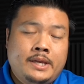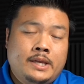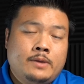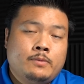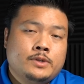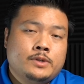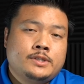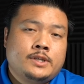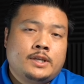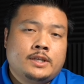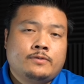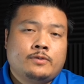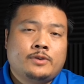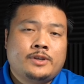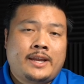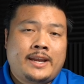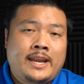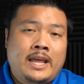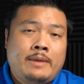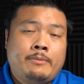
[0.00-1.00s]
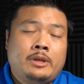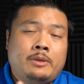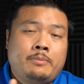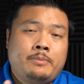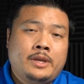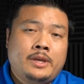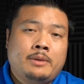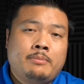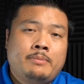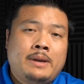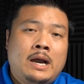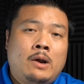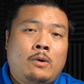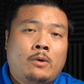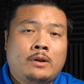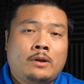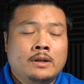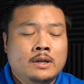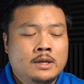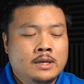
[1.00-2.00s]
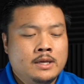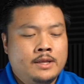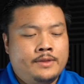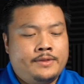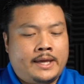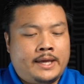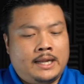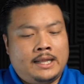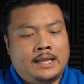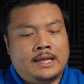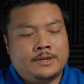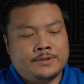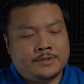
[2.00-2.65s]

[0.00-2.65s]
which stands for Dynamic Peak Power. That allows